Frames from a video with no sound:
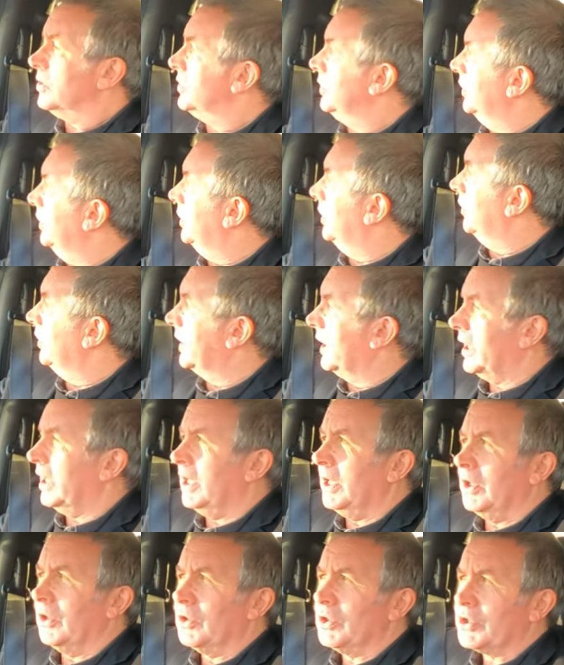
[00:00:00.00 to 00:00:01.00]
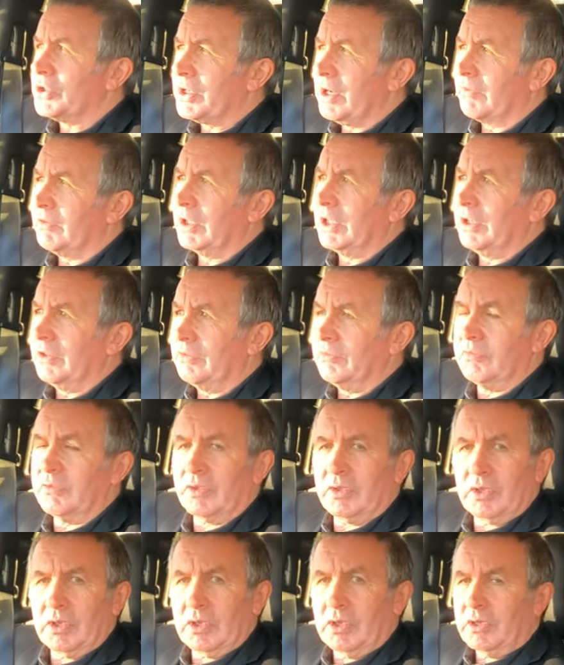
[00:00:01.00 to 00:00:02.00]
so you don't get any noise travelling
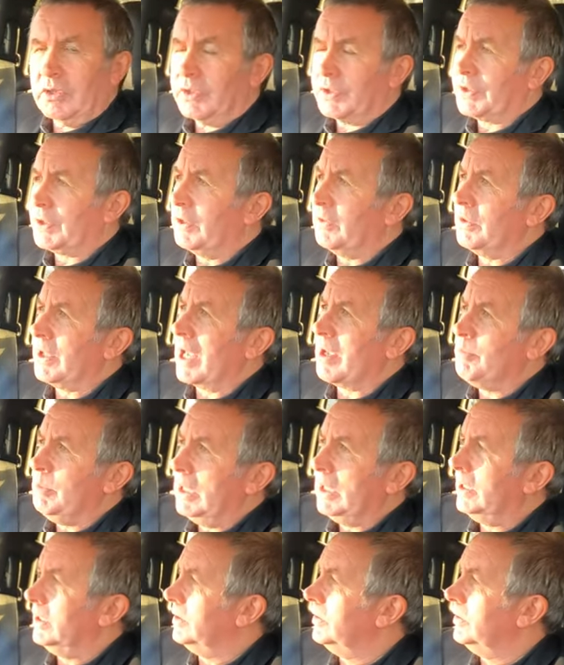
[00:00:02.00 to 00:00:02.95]
through them.